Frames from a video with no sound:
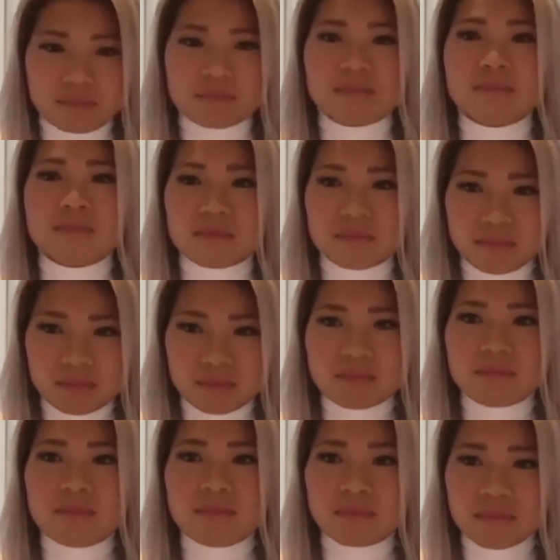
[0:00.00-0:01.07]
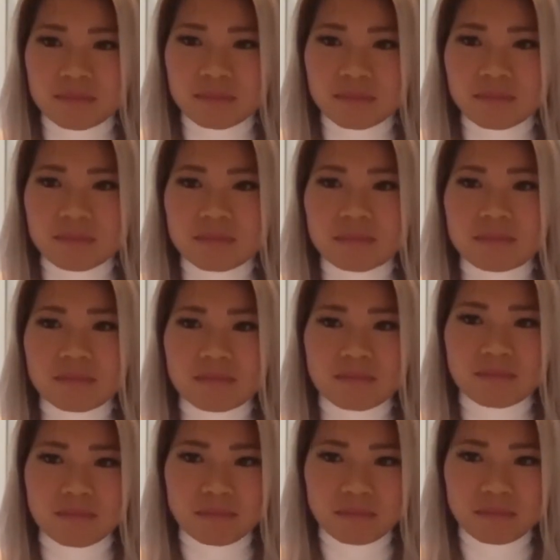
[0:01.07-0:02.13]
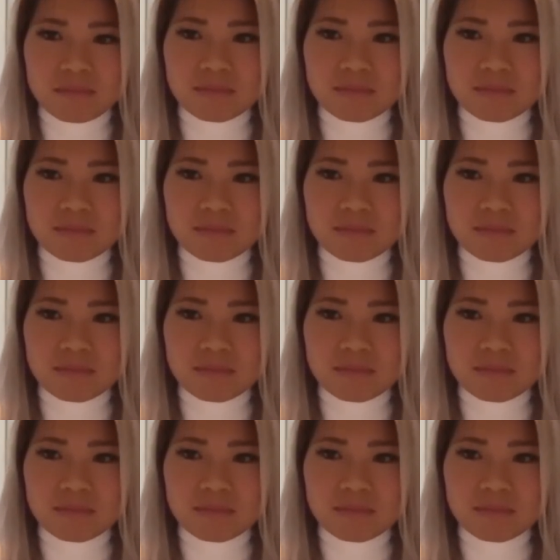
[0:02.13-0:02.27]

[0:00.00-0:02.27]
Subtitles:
That everywhere in between, there